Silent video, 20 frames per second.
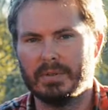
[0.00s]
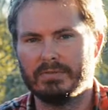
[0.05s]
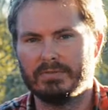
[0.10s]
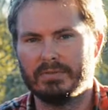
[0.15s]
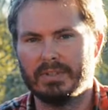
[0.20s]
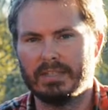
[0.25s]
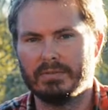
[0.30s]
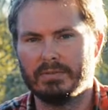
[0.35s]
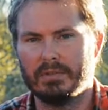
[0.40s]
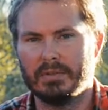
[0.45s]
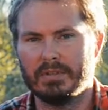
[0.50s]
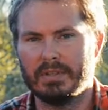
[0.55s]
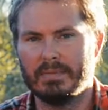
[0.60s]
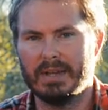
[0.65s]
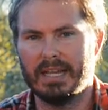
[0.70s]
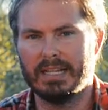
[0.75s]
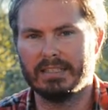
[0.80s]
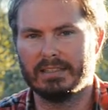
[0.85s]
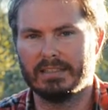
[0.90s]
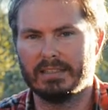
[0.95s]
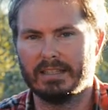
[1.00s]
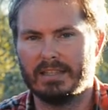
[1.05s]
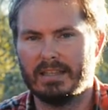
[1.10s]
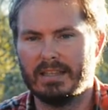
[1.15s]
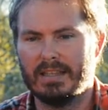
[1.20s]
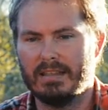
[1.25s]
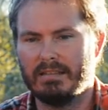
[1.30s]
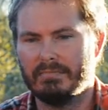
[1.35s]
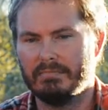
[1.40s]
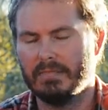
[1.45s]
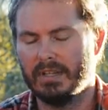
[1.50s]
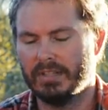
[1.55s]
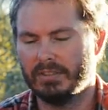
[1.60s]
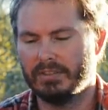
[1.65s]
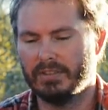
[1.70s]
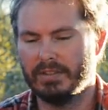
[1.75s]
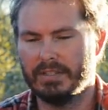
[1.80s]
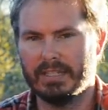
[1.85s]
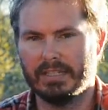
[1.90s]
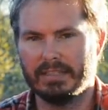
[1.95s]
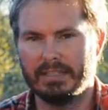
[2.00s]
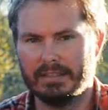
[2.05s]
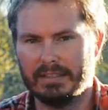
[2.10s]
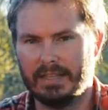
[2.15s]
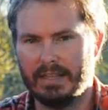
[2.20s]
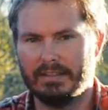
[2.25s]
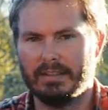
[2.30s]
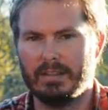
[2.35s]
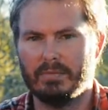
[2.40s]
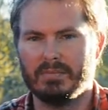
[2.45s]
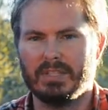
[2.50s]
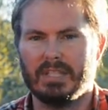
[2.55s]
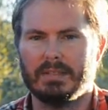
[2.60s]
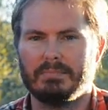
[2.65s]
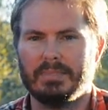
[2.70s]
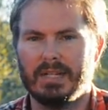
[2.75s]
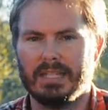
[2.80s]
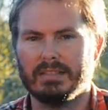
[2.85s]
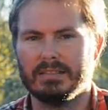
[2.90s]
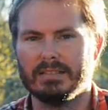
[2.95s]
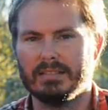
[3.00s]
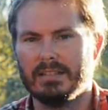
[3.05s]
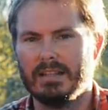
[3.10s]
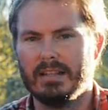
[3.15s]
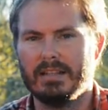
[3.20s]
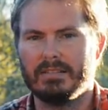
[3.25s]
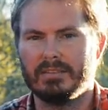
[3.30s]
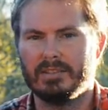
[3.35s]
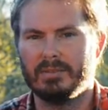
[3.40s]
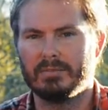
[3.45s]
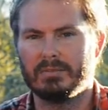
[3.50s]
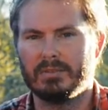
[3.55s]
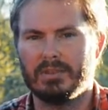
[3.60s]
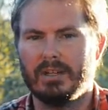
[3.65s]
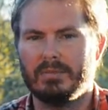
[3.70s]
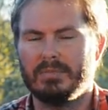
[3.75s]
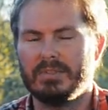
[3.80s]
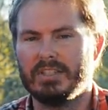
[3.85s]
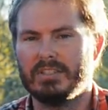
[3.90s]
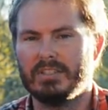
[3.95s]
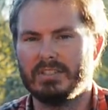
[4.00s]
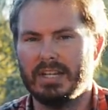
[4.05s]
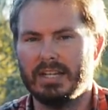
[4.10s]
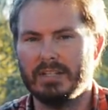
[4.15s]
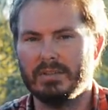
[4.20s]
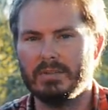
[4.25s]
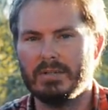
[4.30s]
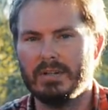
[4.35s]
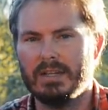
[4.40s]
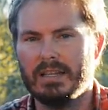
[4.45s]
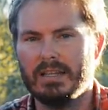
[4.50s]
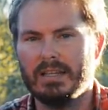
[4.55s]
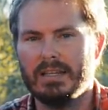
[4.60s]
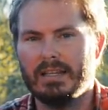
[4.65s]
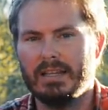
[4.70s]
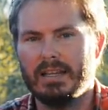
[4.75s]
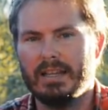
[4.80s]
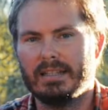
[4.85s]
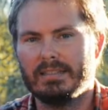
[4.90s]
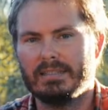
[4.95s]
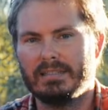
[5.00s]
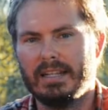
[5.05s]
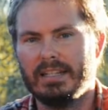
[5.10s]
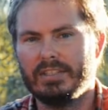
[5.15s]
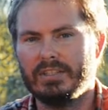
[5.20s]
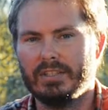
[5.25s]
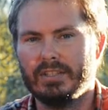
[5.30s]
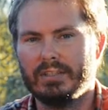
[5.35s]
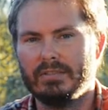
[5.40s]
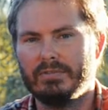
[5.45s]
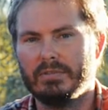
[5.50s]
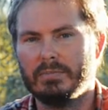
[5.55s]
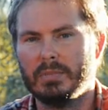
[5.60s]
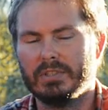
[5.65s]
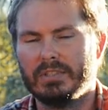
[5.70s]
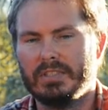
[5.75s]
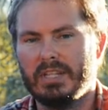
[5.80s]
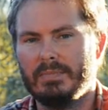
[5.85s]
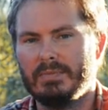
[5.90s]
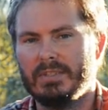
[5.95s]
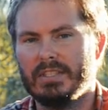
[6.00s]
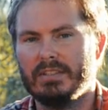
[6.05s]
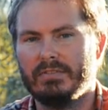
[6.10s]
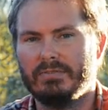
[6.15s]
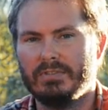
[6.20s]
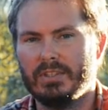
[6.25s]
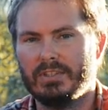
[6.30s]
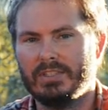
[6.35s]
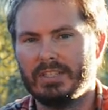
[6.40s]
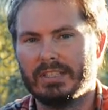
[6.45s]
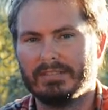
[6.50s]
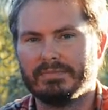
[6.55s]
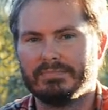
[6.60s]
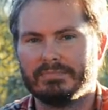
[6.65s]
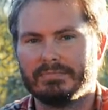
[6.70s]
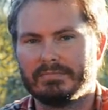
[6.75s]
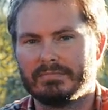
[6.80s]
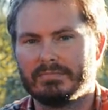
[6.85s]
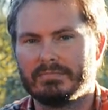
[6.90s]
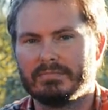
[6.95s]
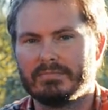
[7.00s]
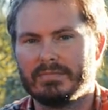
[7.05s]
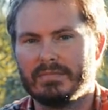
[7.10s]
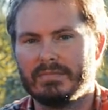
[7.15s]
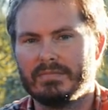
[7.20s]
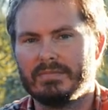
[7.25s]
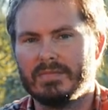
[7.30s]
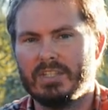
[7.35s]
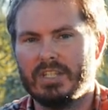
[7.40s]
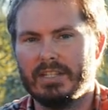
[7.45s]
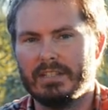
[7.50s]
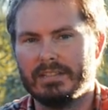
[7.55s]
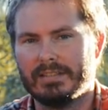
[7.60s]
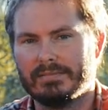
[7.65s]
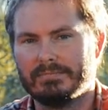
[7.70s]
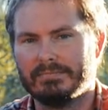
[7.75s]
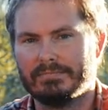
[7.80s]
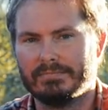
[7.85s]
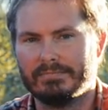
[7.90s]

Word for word: in front of all your mates. Make sure you click that thumbs up button, subscribe to the channel, and stay tuned for more tips in the future. Cheers.